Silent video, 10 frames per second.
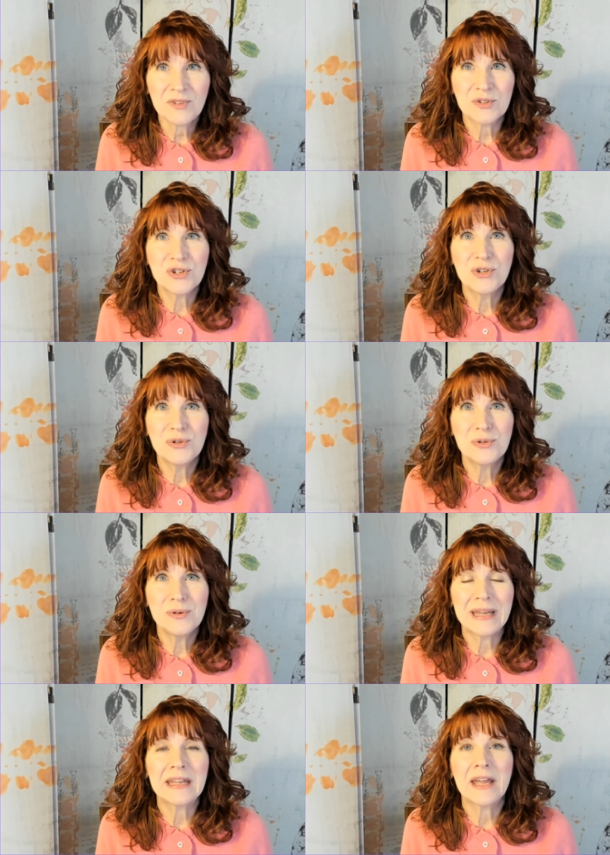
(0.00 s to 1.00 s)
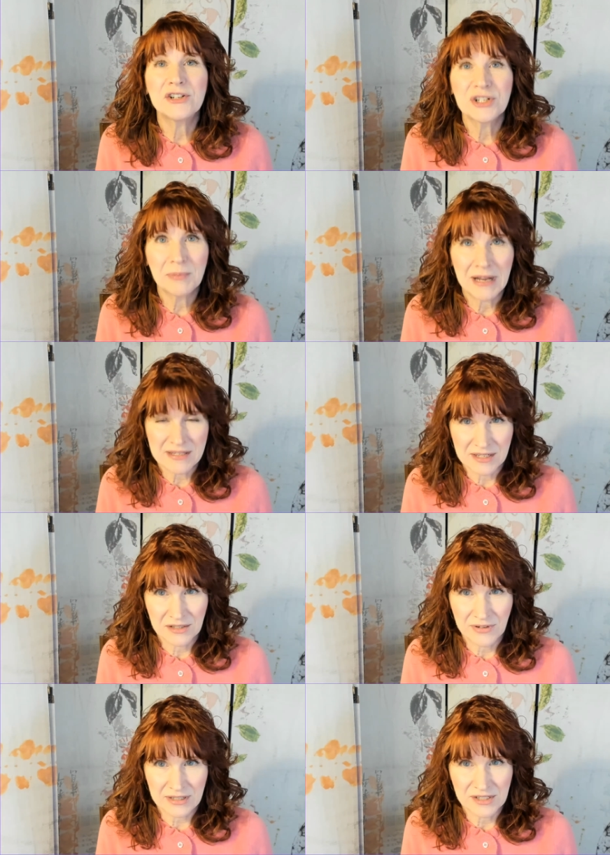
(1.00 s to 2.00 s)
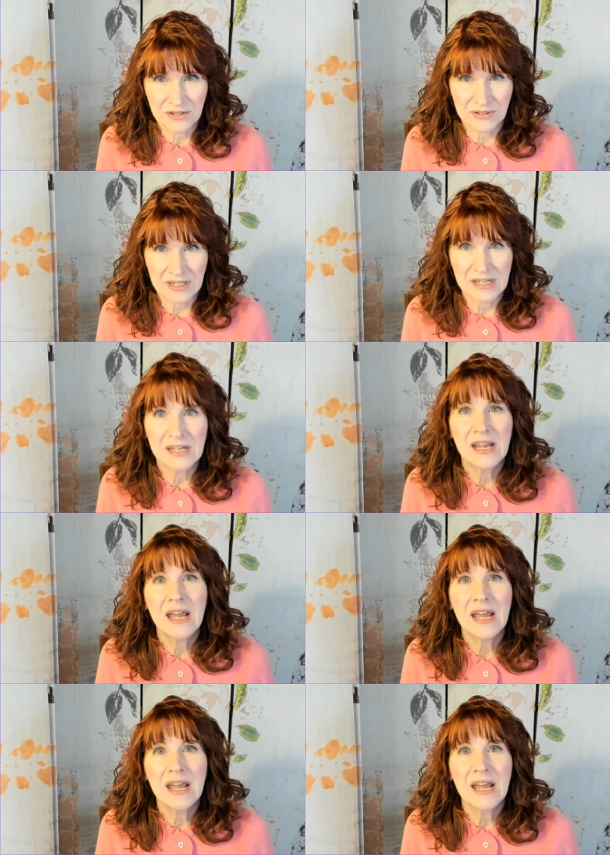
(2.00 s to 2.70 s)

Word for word: to engage in a positive activity